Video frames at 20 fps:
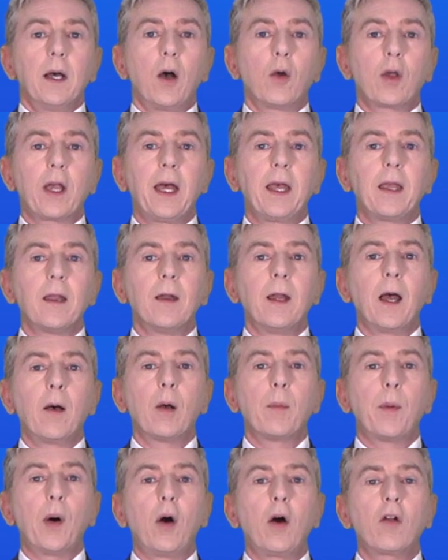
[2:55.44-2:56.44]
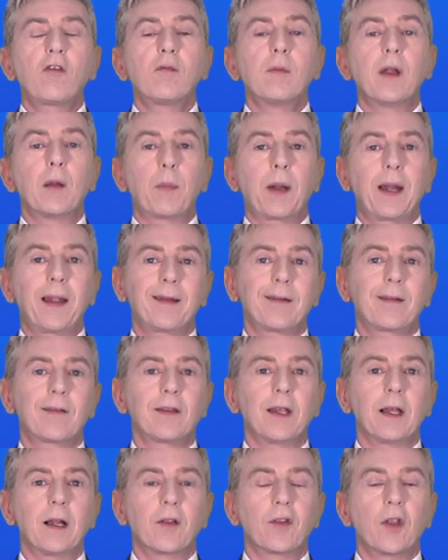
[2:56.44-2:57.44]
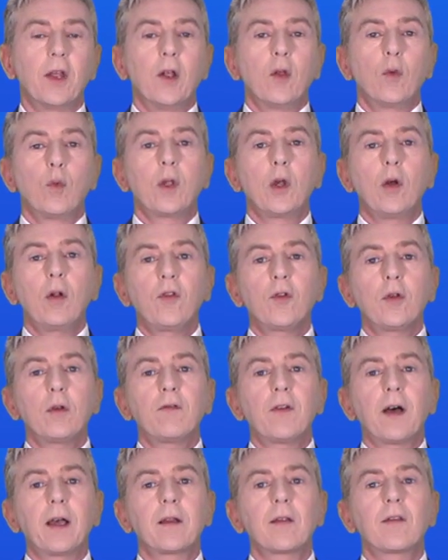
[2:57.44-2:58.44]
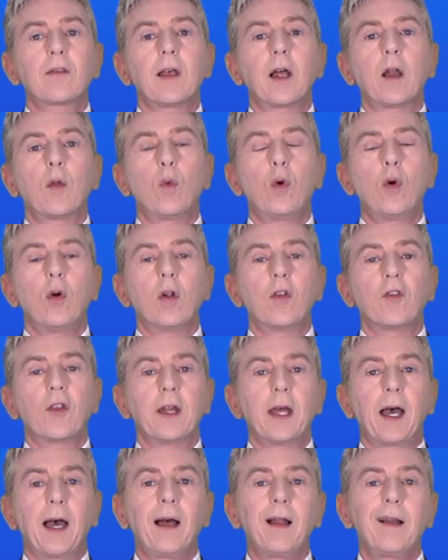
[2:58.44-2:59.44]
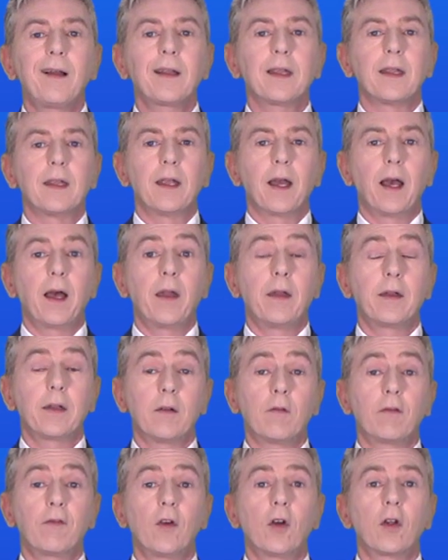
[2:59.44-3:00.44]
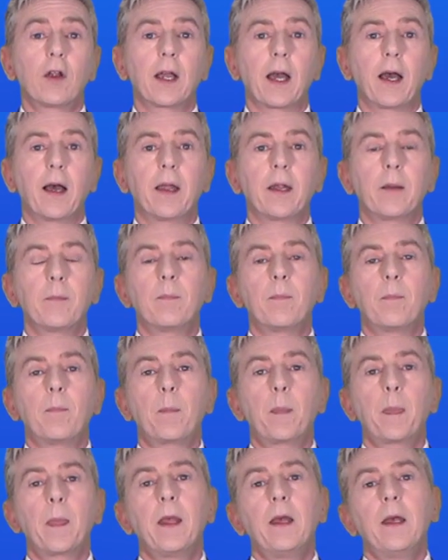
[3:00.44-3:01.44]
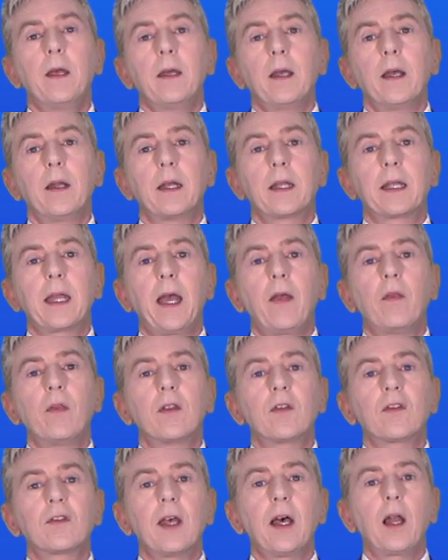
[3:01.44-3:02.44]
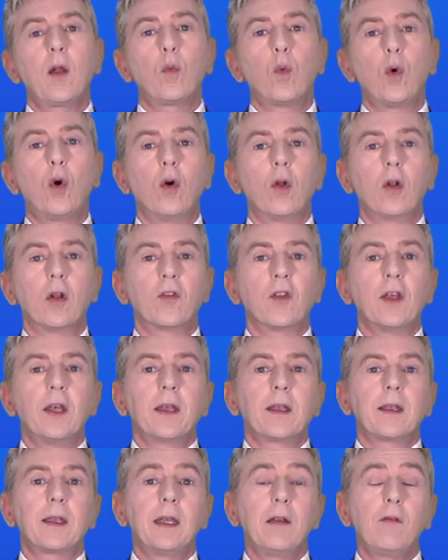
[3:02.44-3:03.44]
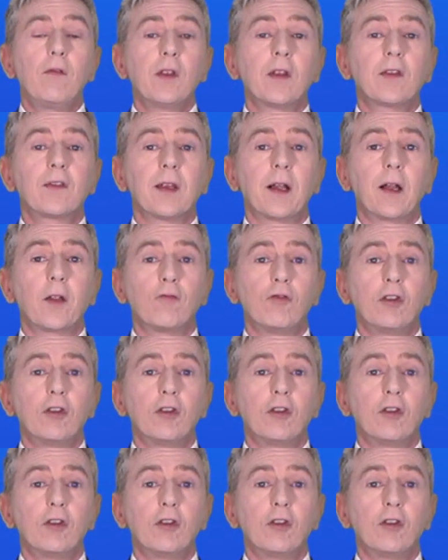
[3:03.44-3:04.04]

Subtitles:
Okay, now apart from in plant cells, we also find cell walls in algae and in fungi. And again, the cell walls give the cells